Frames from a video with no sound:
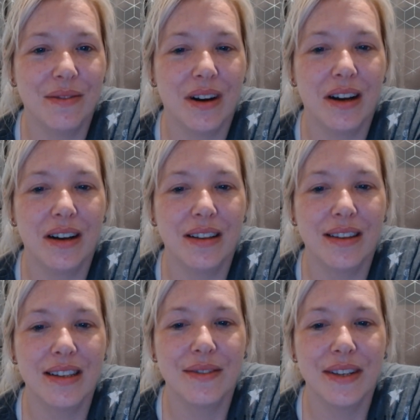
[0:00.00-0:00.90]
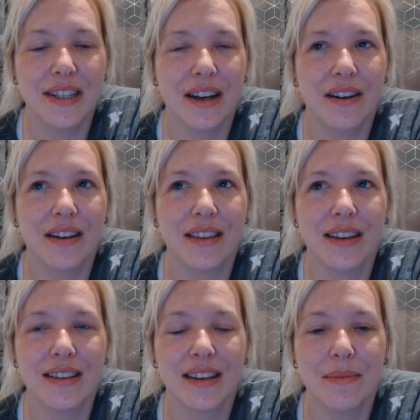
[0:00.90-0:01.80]
Right, this video I think
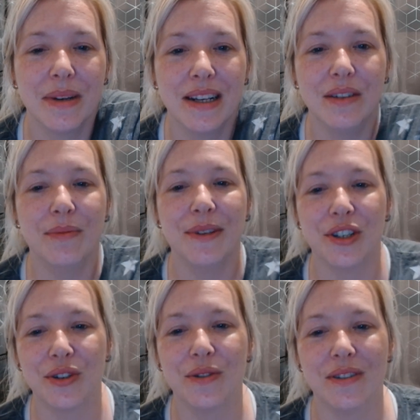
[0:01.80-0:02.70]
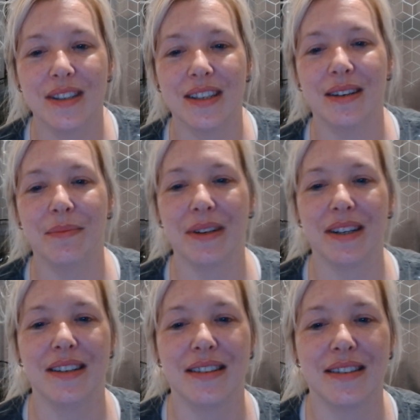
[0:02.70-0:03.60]
is going to be a little bit shorter
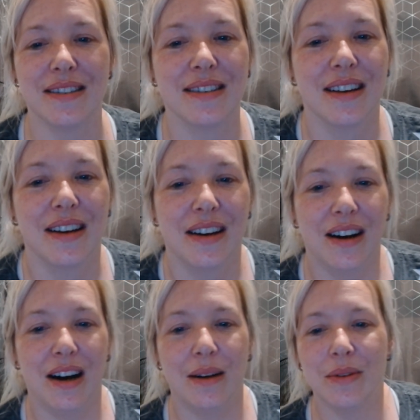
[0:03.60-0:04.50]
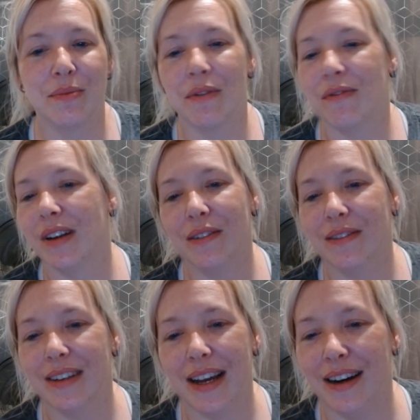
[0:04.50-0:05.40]
because I'm just waffling
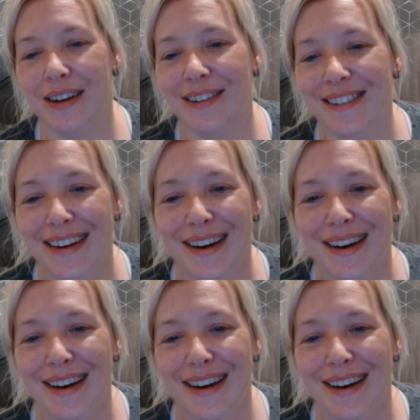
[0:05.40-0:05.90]
on now.